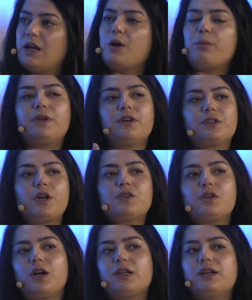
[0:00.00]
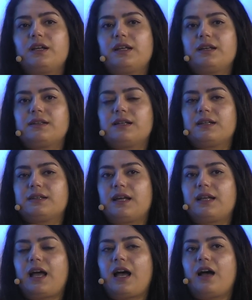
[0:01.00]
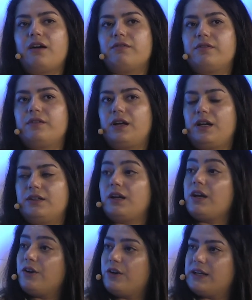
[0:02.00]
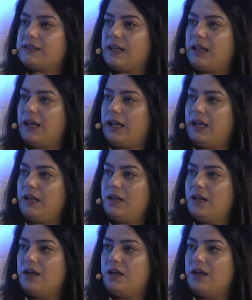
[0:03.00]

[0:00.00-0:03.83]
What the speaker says: But there's also other data sets that have tighter SLA,